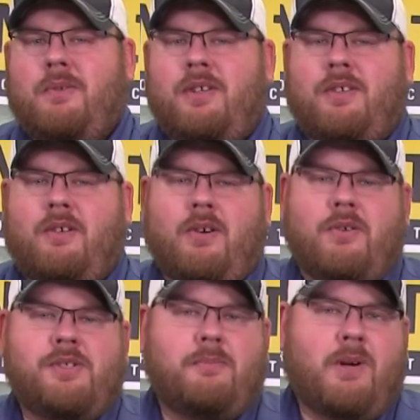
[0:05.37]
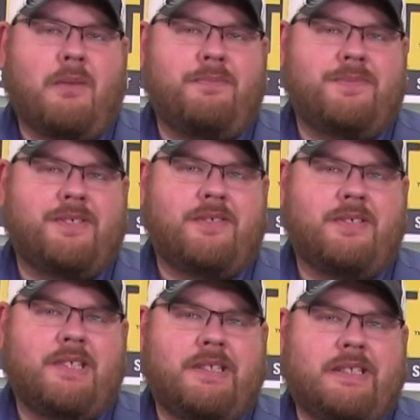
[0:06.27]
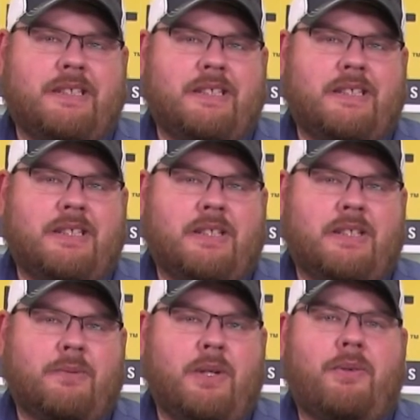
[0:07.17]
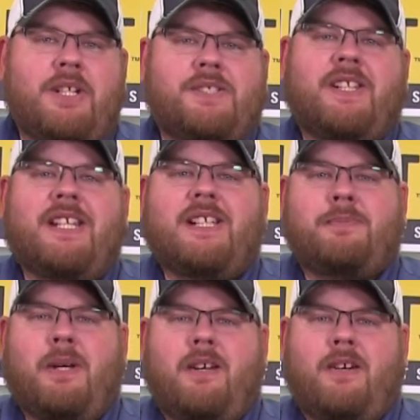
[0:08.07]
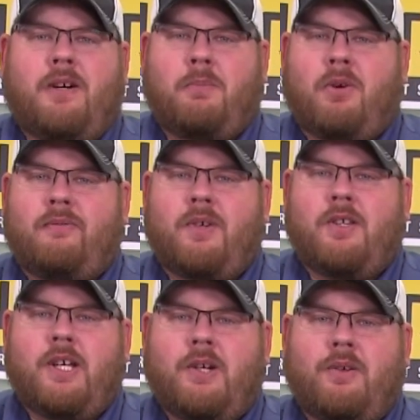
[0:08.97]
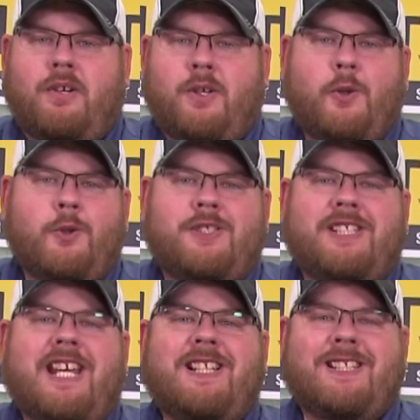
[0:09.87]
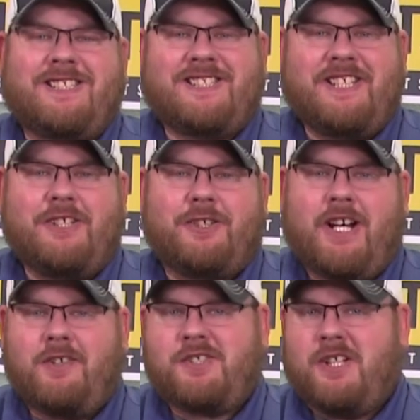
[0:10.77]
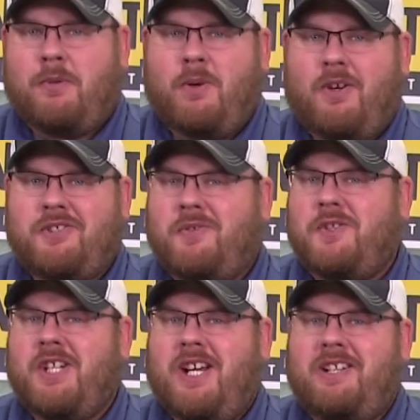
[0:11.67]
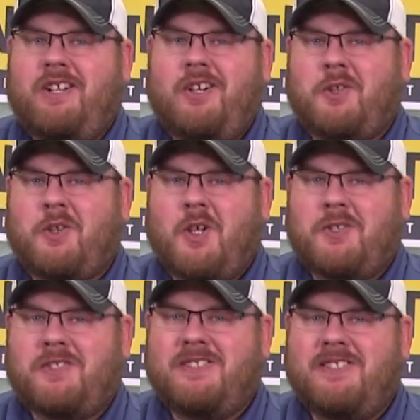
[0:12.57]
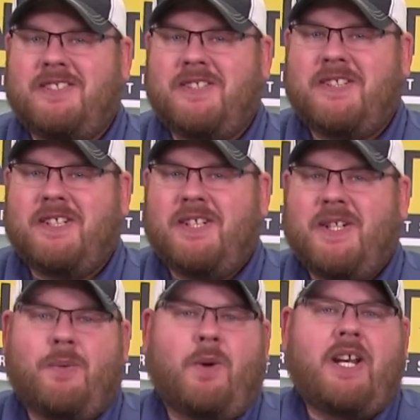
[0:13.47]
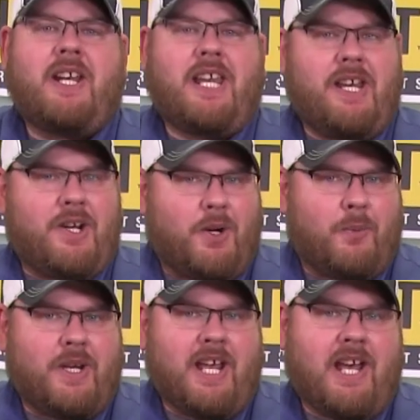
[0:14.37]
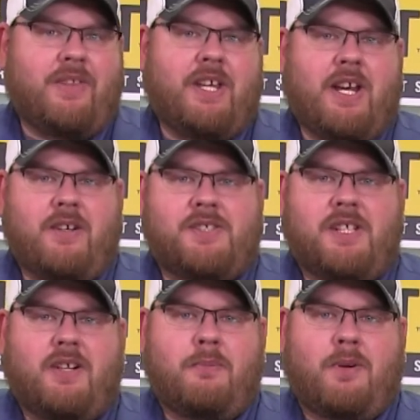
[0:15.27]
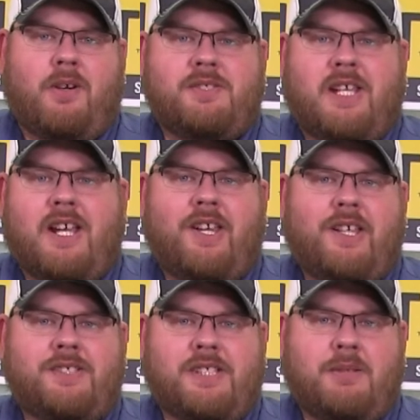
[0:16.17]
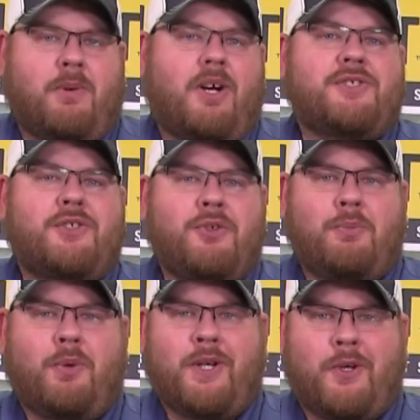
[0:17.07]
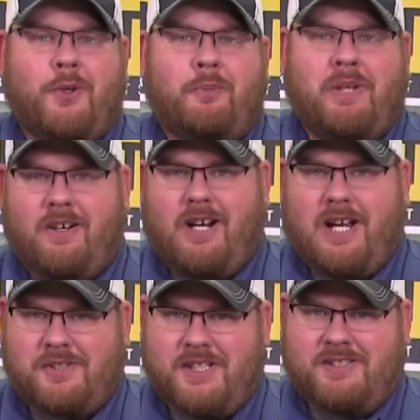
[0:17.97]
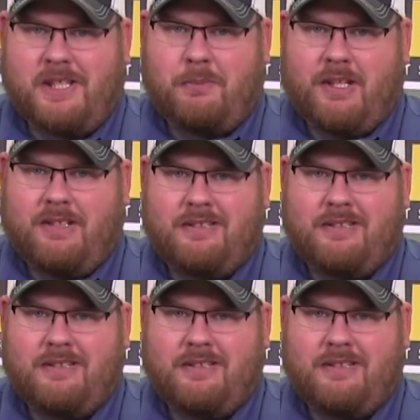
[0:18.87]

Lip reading: with corrosion problems? We recently expanded our portfolio to include stainless steel air seeder parts for John Deere air carts. Right here we have the Air Seeder Parts LLC Boss 2.0 meter housing assembly.